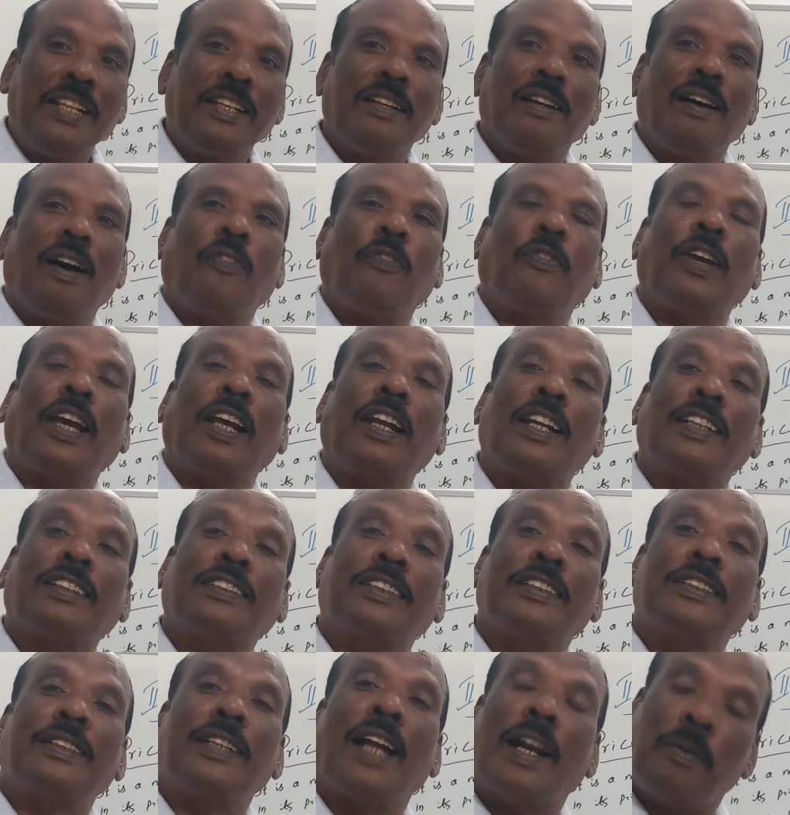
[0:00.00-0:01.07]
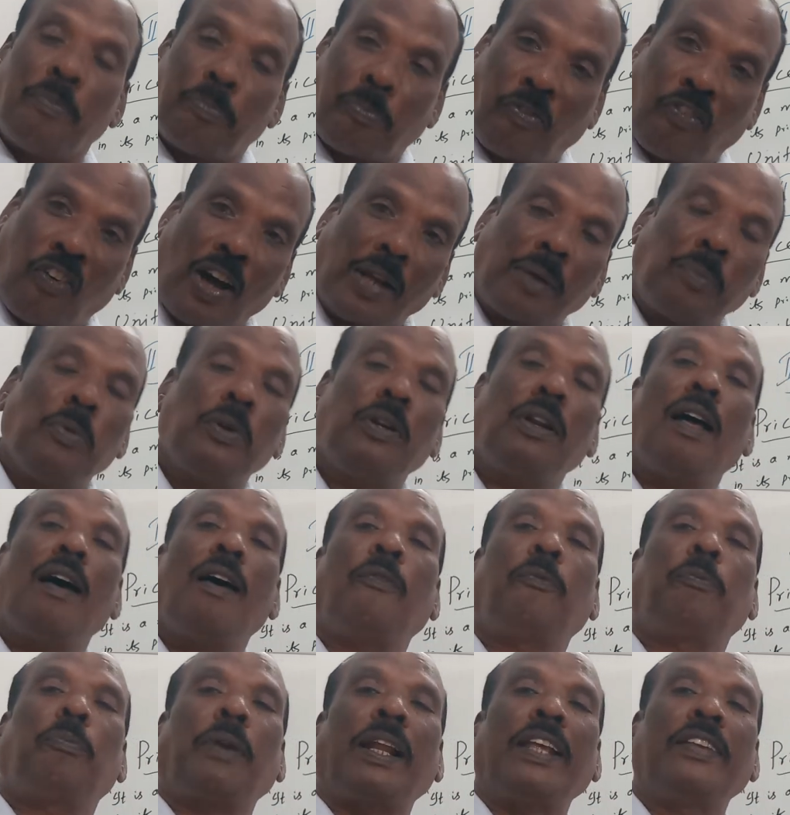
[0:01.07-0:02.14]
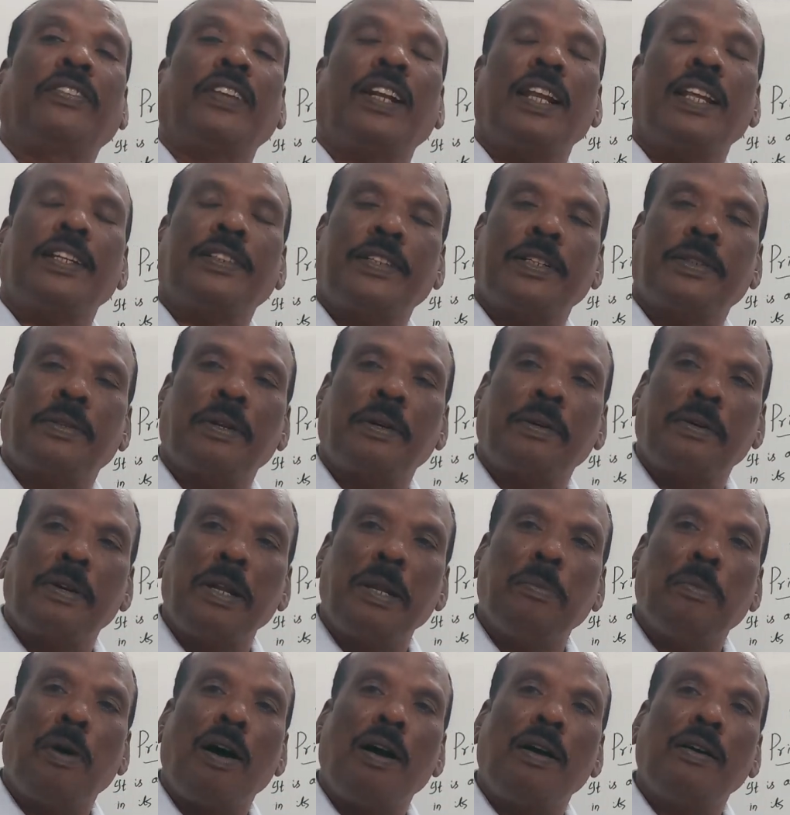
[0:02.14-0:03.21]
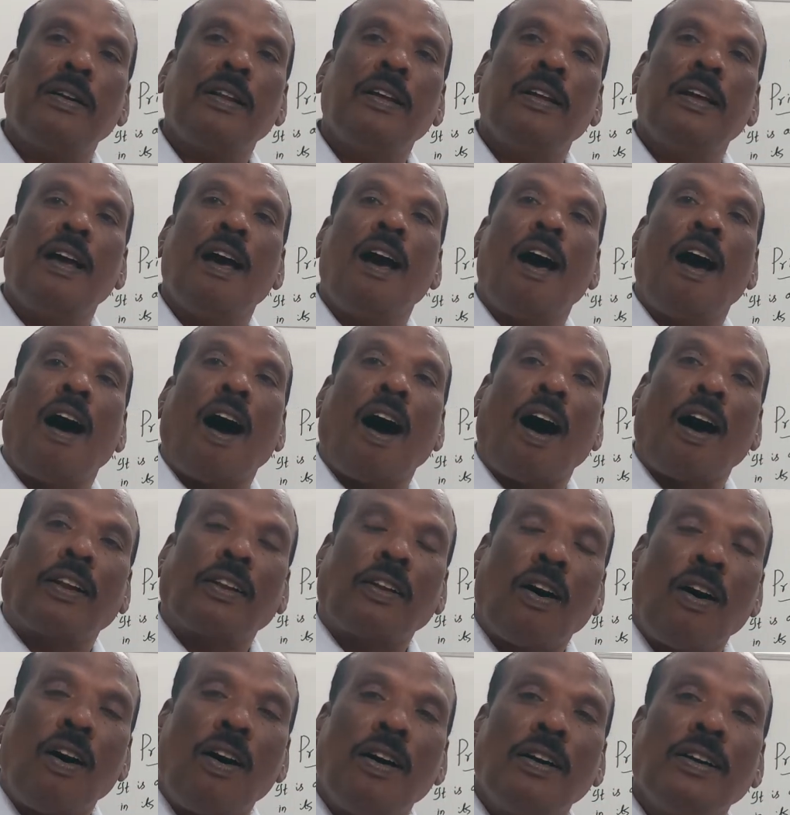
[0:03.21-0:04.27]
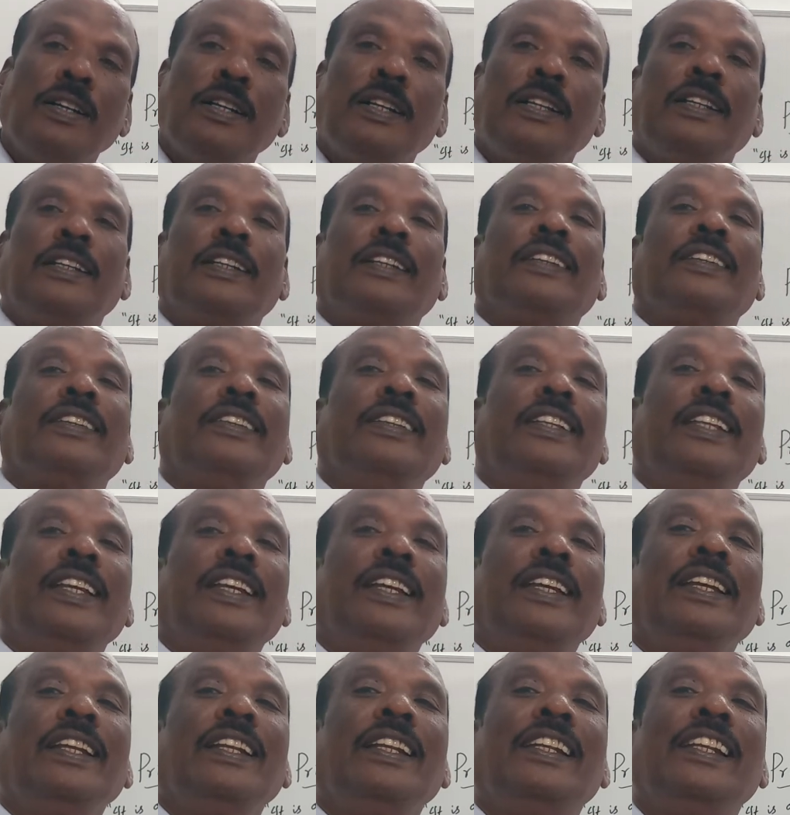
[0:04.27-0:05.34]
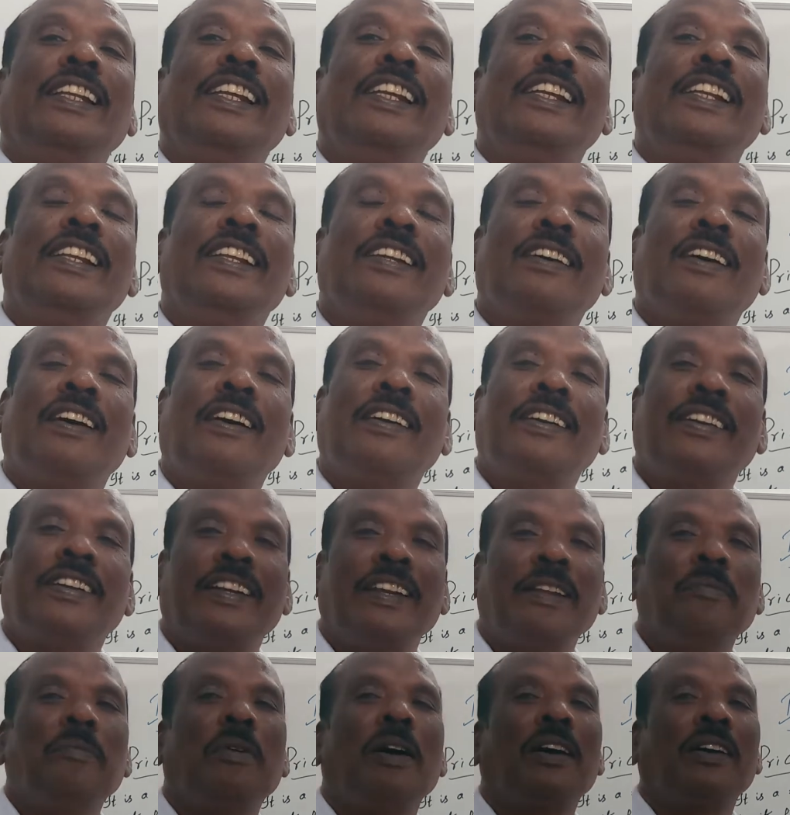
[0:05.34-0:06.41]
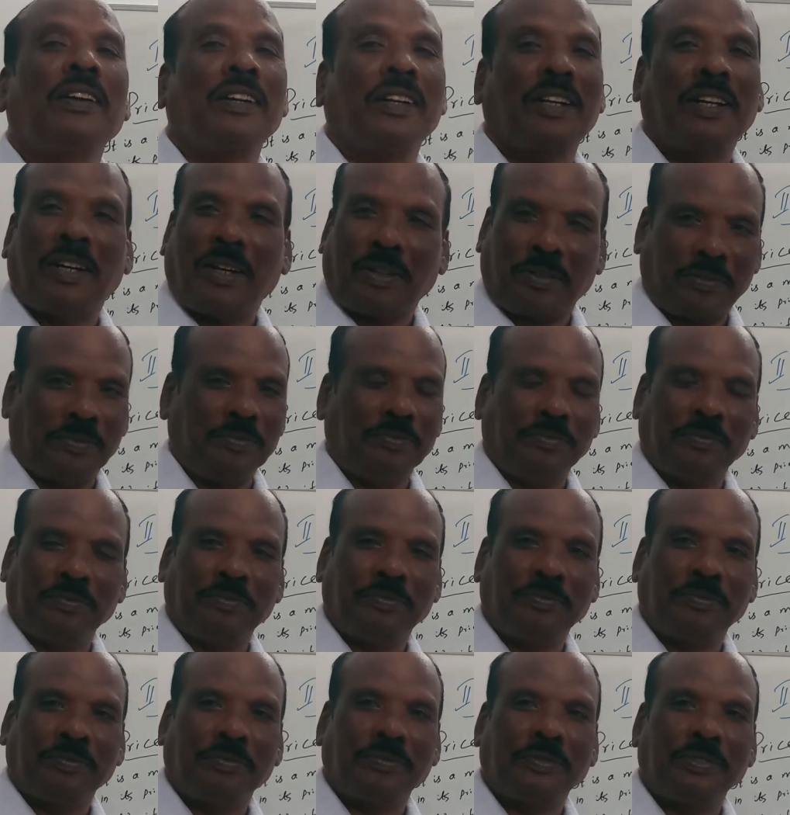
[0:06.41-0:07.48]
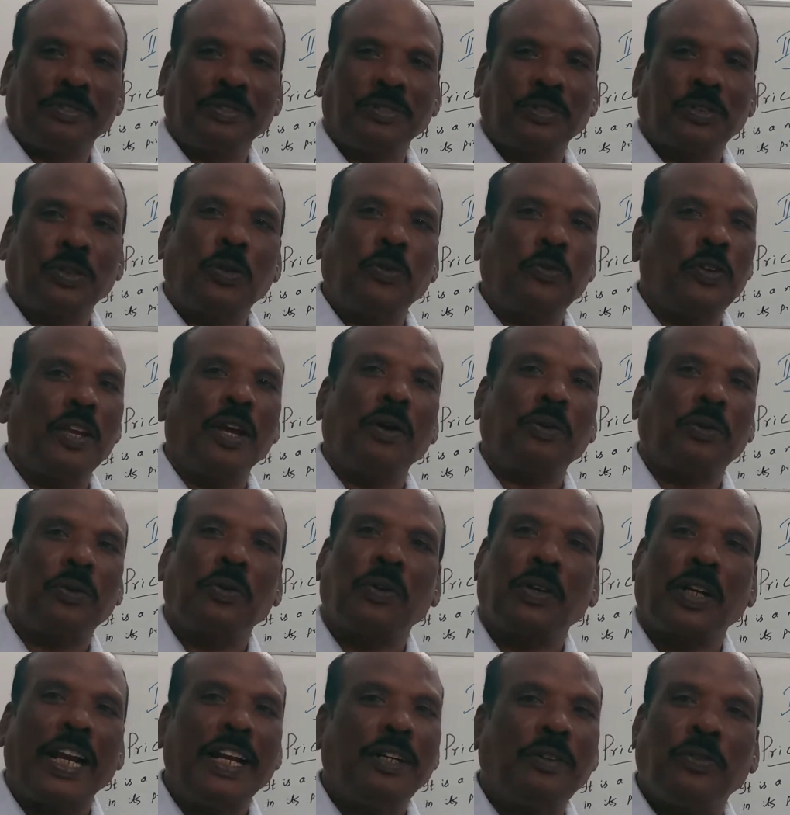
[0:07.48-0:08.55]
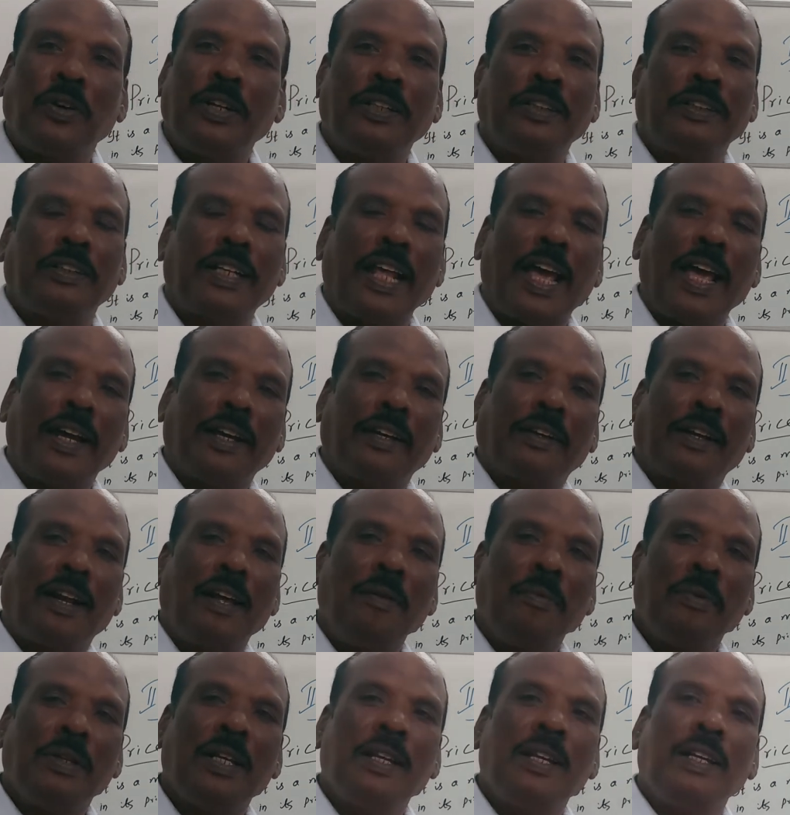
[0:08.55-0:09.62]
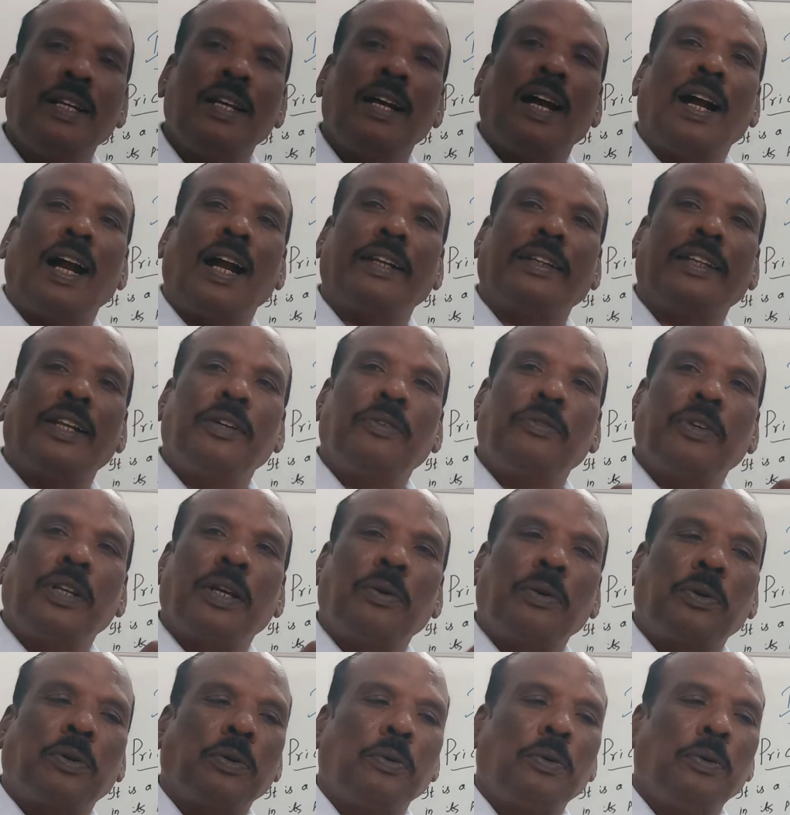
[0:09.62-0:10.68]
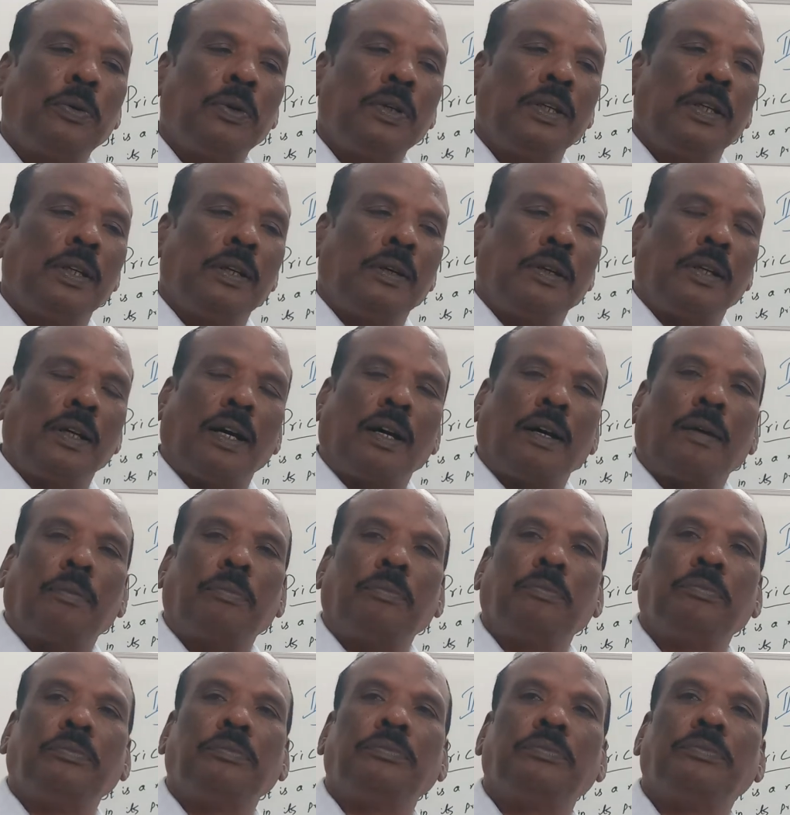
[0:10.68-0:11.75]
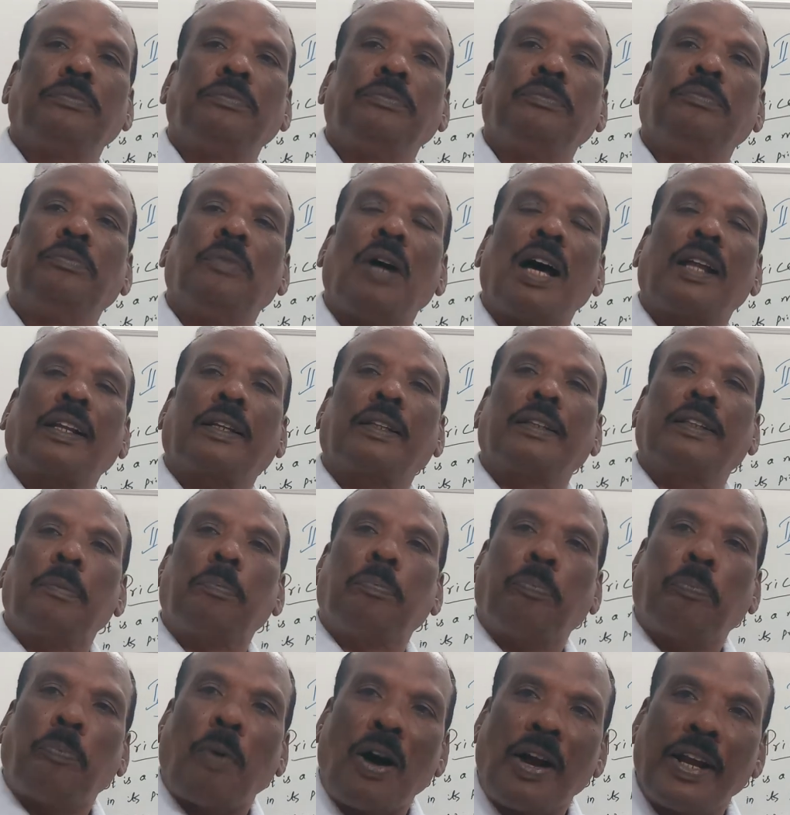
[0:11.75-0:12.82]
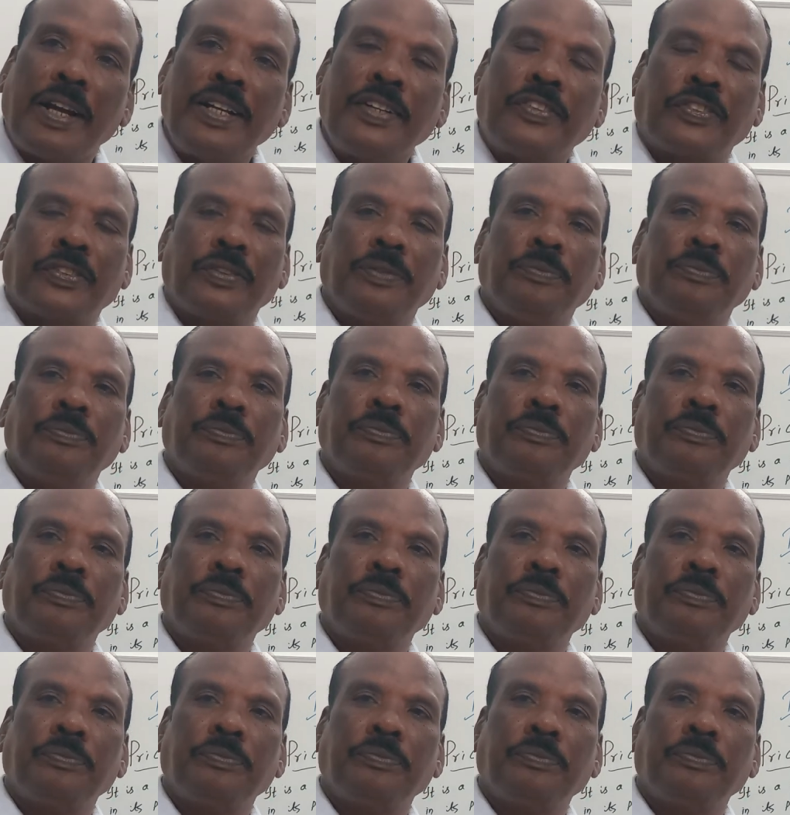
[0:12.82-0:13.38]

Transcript: of elasticity and formula of price elasticity of demand along the linear demand curve. So we have to write one diagram, and then we have to mark the points